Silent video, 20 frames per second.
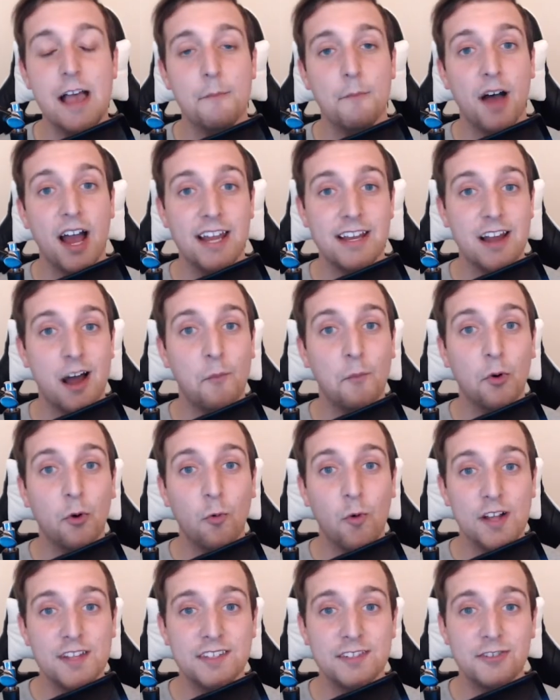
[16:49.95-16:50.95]
My number
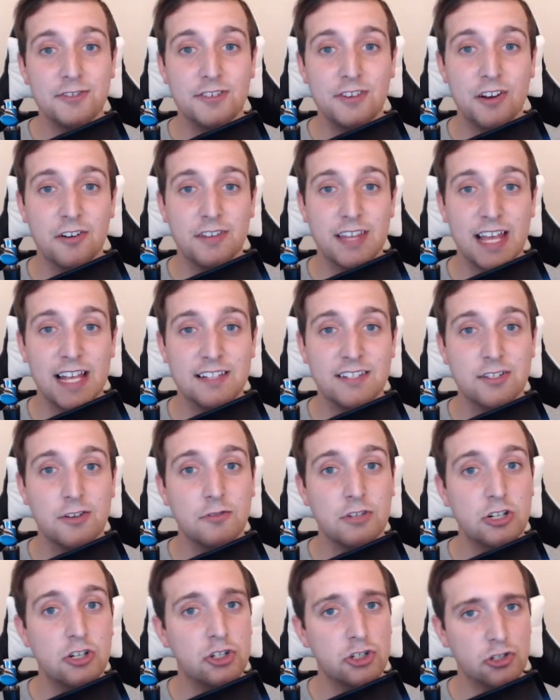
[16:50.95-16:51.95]
one studio that
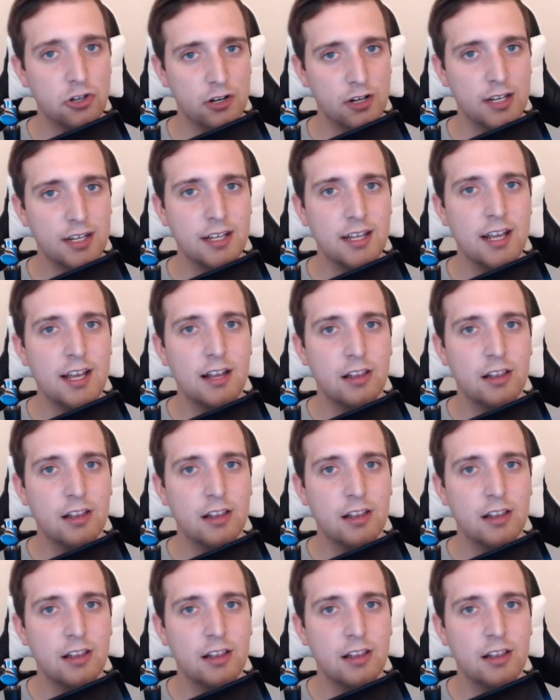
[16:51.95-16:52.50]
Sony should